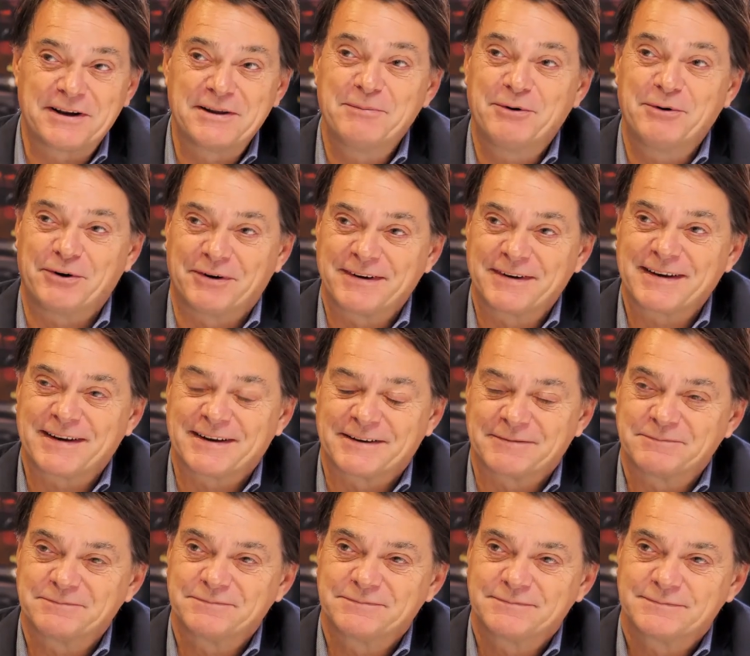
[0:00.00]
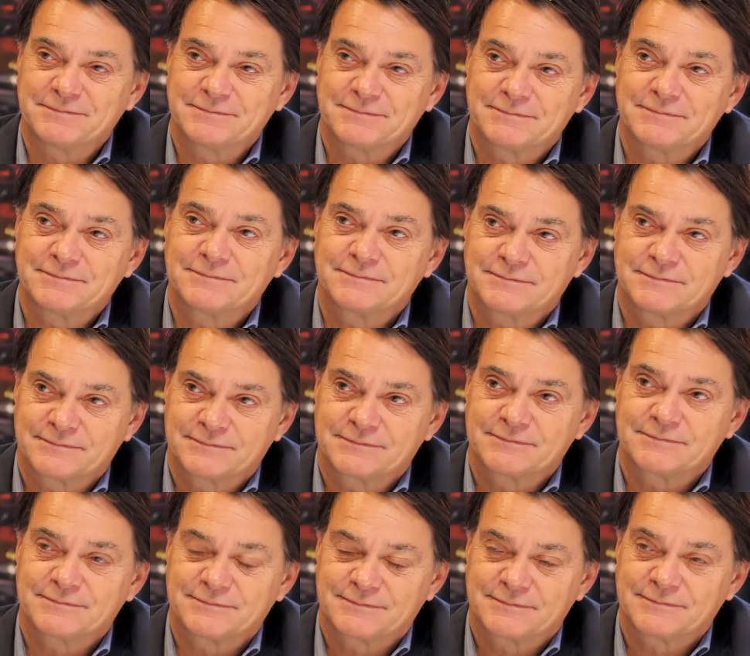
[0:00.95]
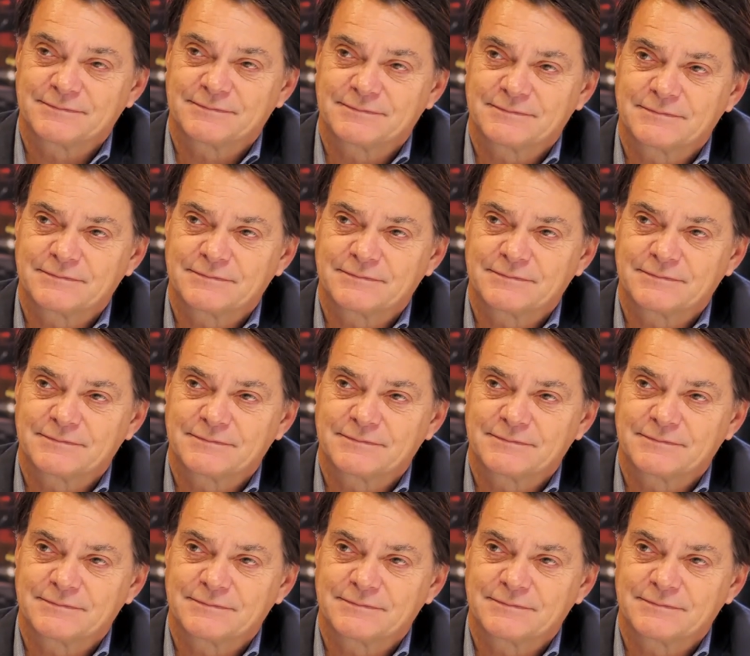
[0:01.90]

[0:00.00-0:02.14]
I'm relying on a service that is using GPS